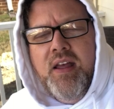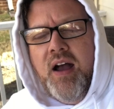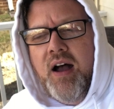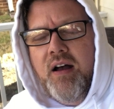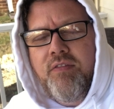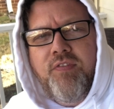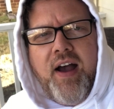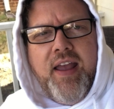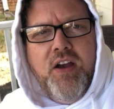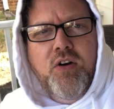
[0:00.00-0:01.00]

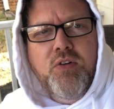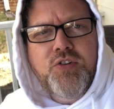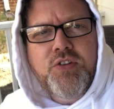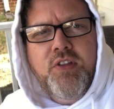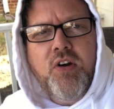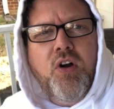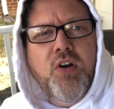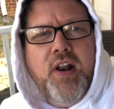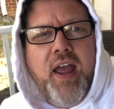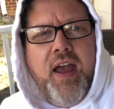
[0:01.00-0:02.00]
Fios, they're all
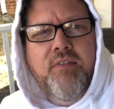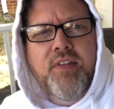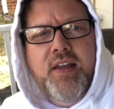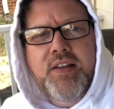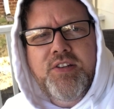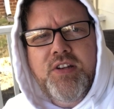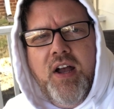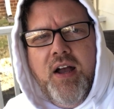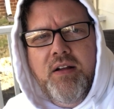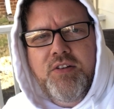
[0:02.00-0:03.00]
going to have this.
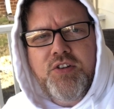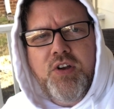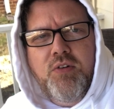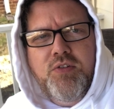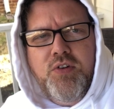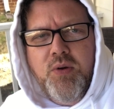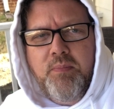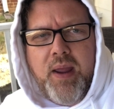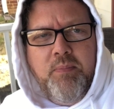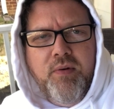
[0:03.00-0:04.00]
Just go to your
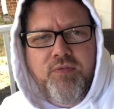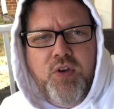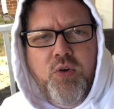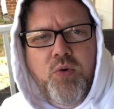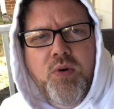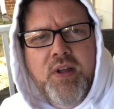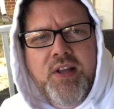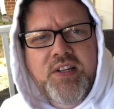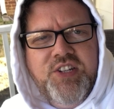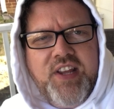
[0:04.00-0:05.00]
pay-per-view
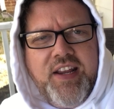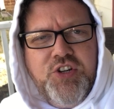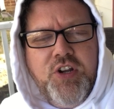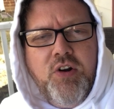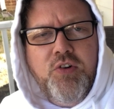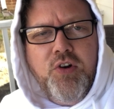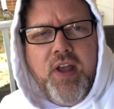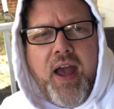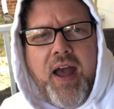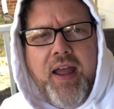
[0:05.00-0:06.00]
section on your
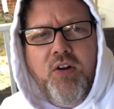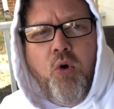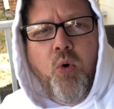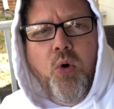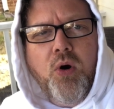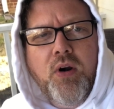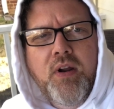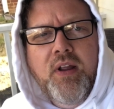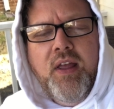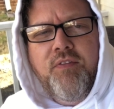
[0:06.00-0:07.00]
guide, or
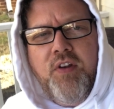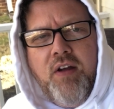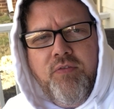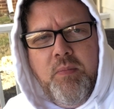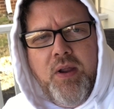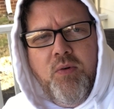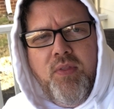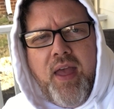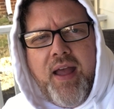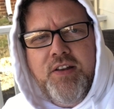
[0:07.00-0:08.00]
if you're not familiar with
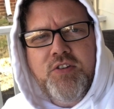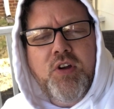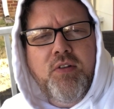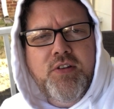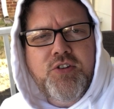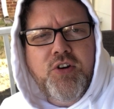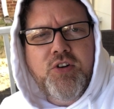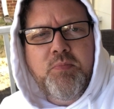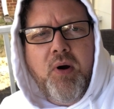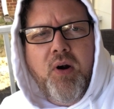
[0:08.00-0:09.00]
that, just go to the
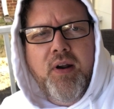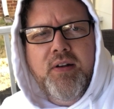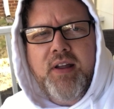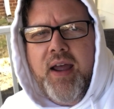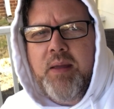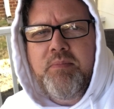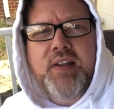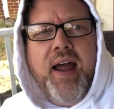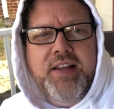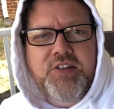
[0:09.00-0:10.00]
search bar and type
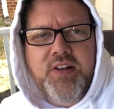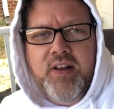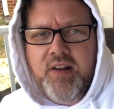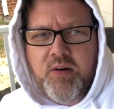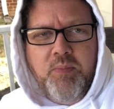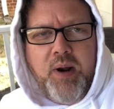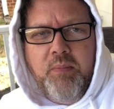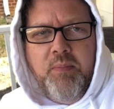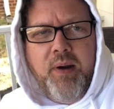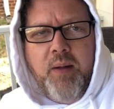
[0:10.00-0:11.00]
Tyson and it'll
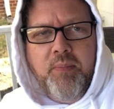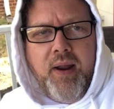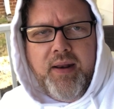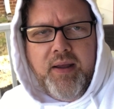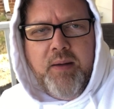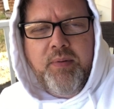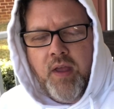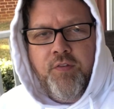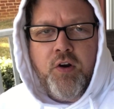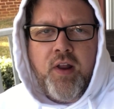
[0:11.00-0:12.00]
probably pop right up.
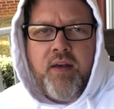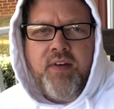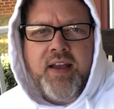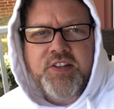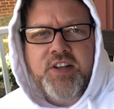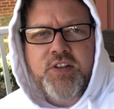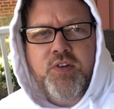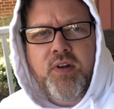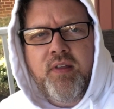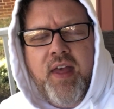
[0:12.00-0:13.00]
you don't have access
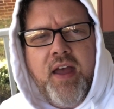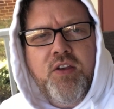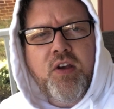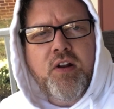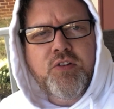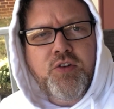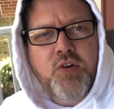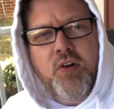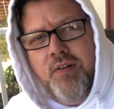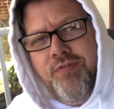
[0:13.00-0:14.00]
to any of that, you can also
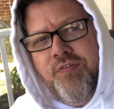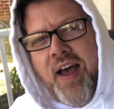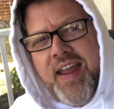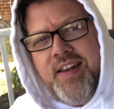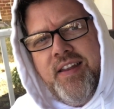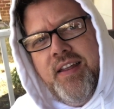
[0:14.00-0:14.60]
go to FITE.TV